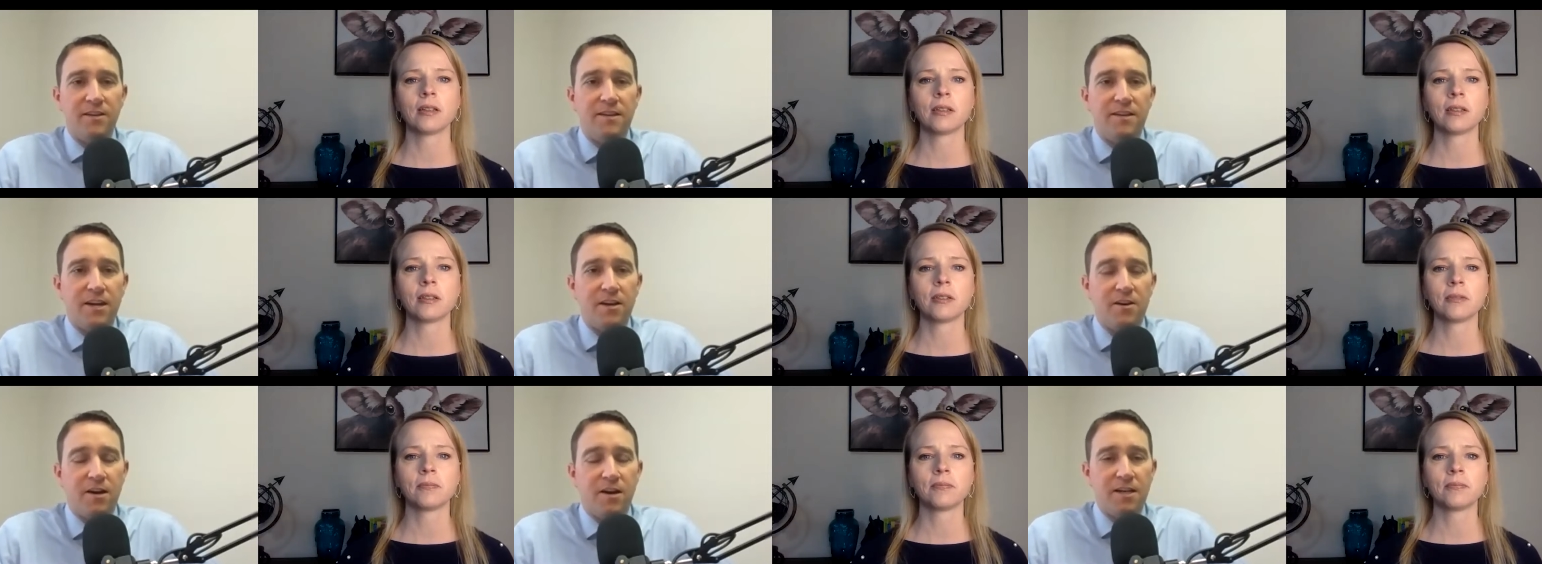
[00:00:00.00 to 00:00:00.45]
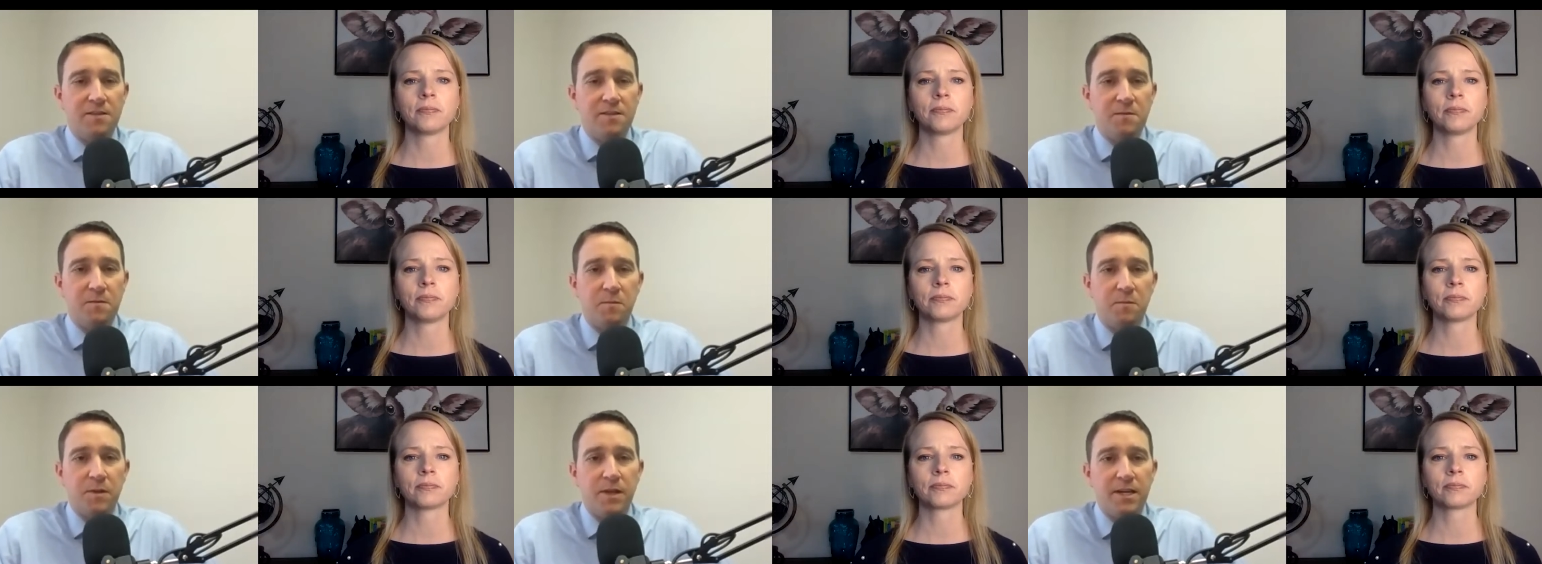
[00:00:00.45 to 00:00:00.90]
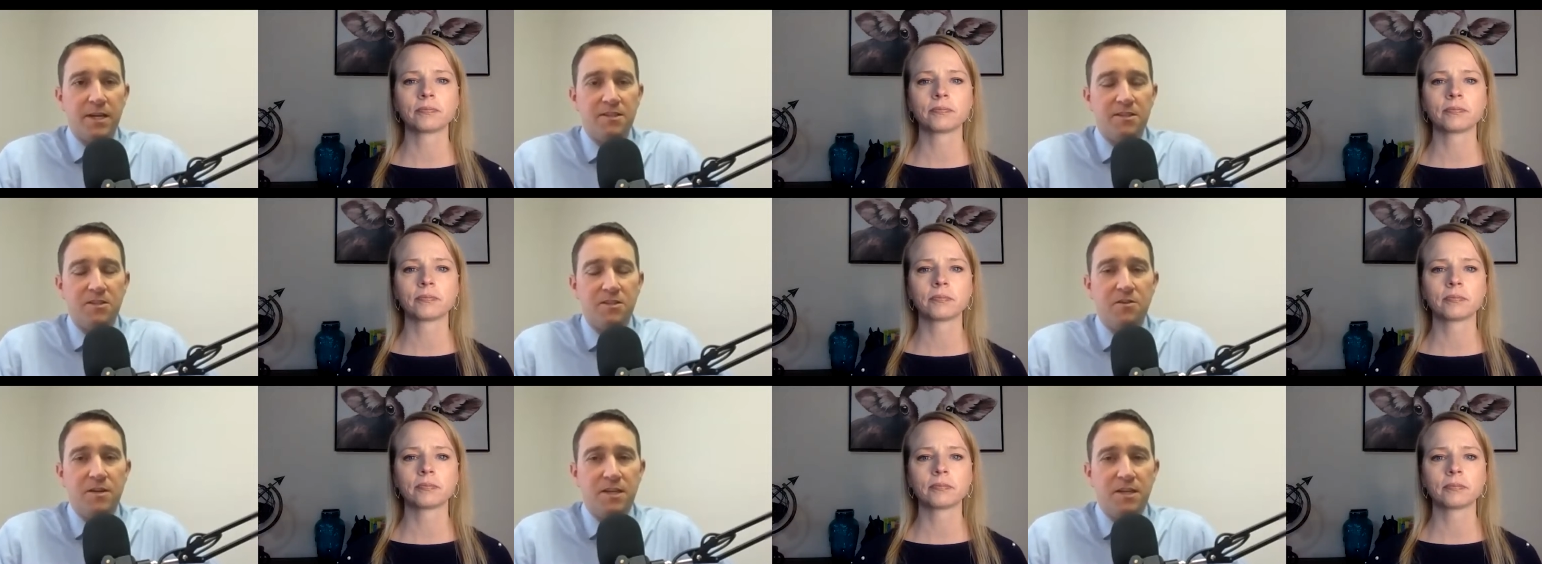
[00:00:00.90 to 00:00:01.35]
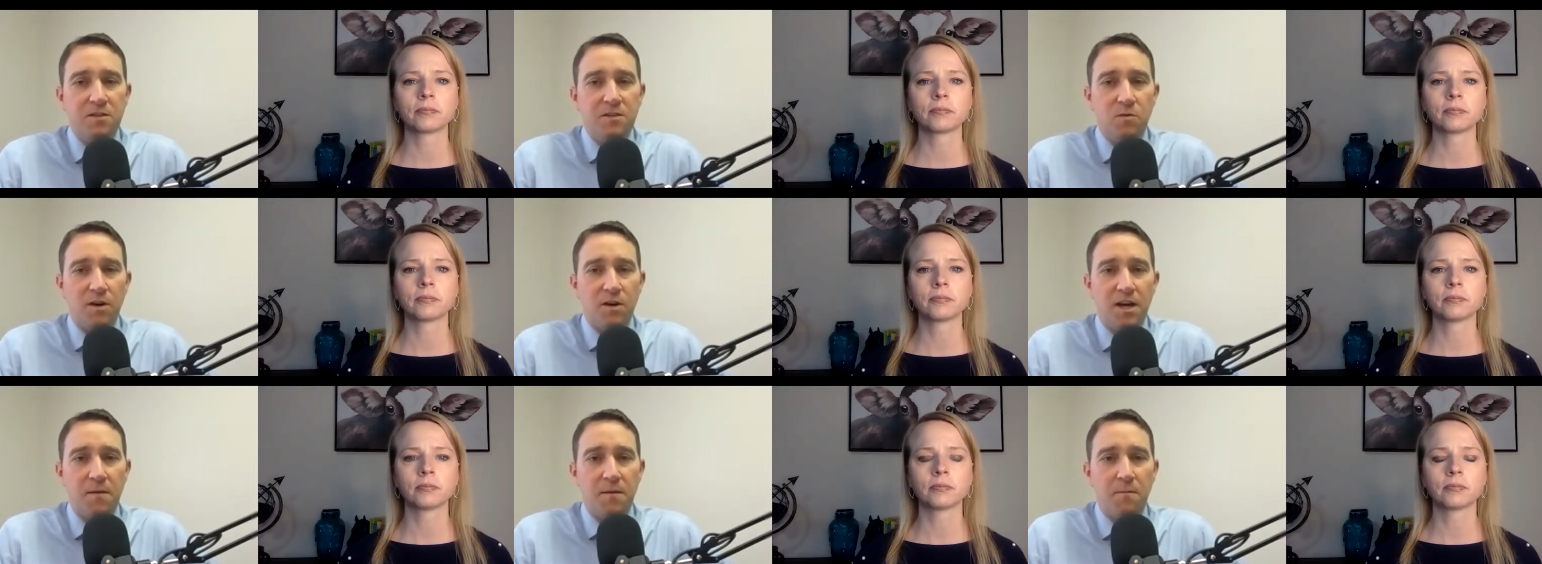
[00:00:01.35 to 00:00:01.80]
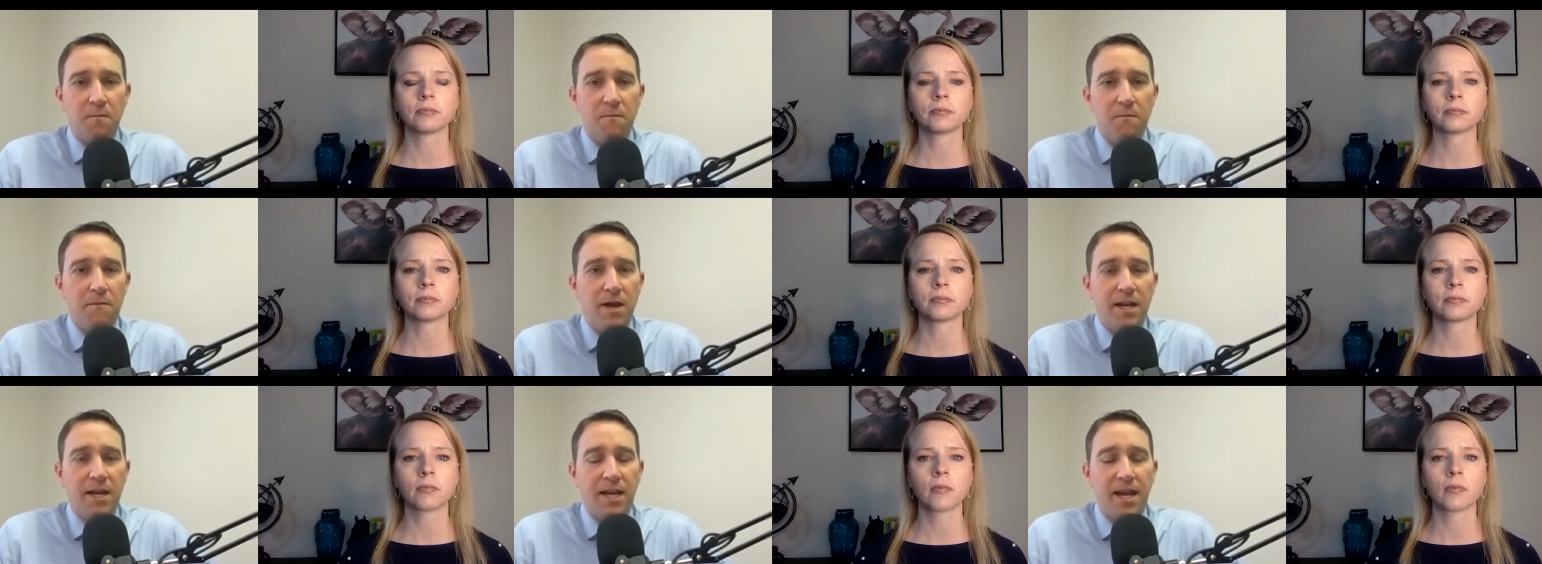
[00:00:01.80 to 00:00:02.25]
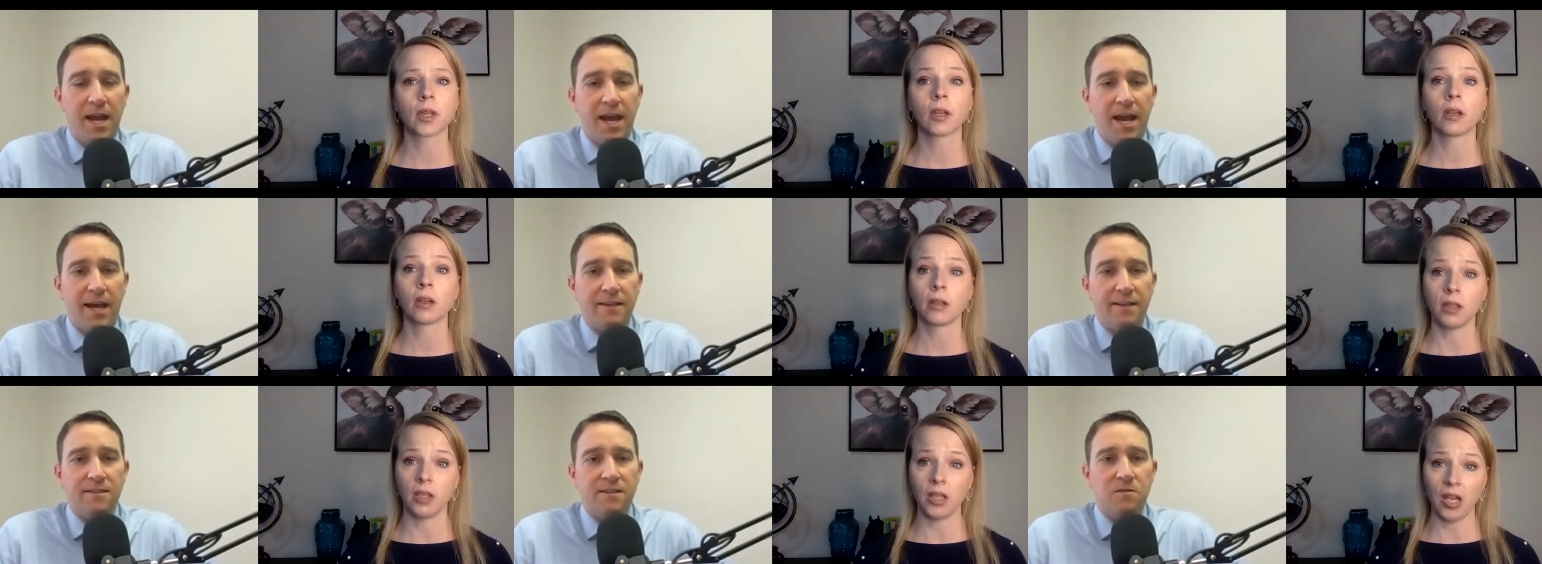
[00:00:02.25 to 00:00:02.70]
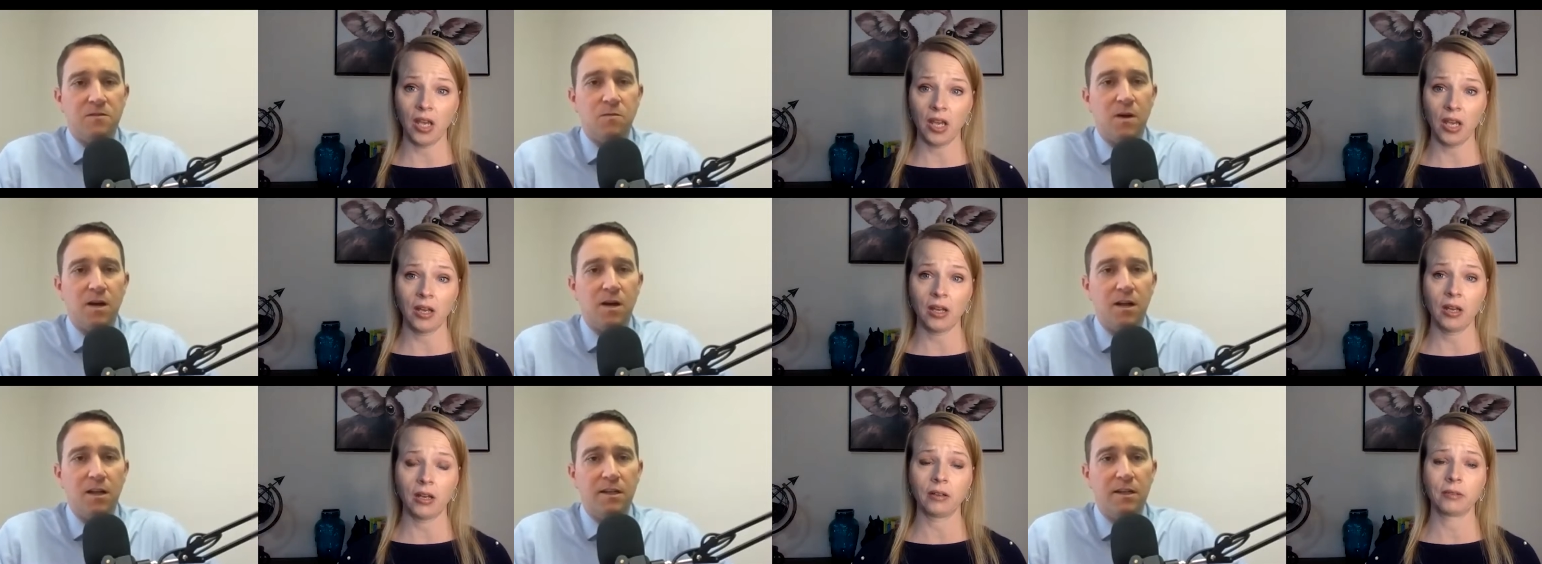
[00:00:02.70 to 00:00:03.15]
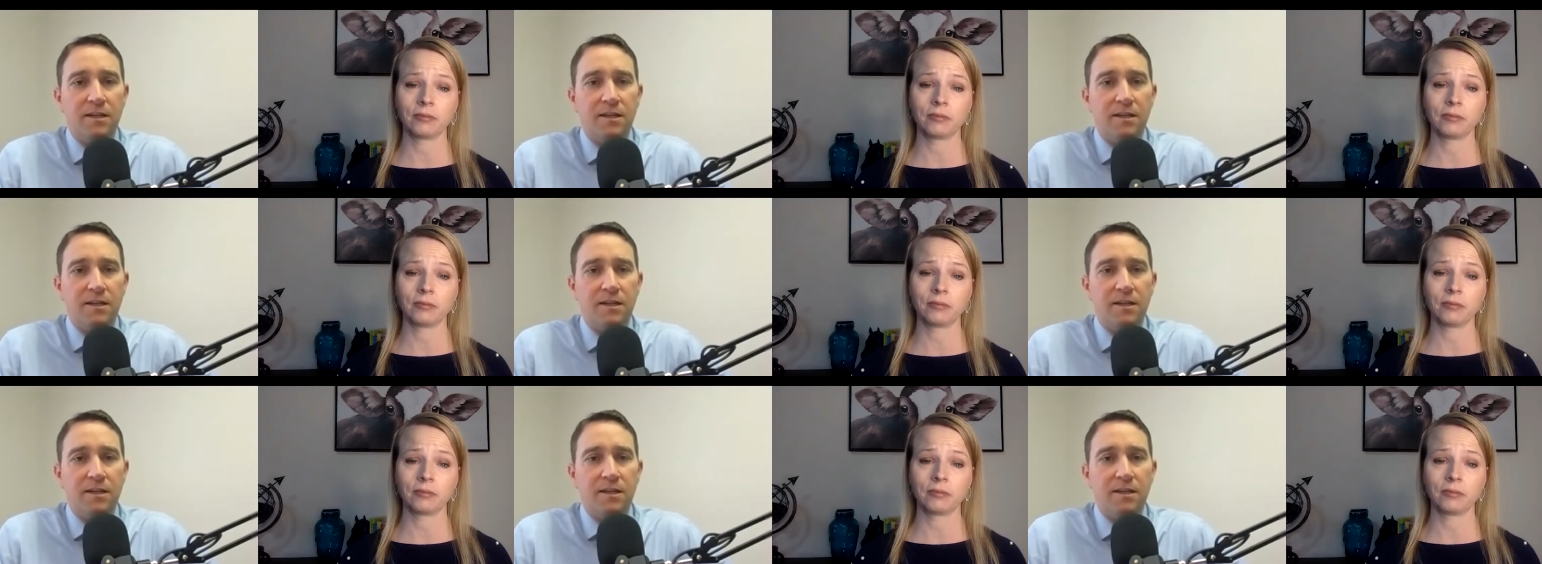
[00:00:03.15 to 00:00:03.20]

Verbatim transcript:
Speaker 1: your husband plays too. He's wearing many hats as well.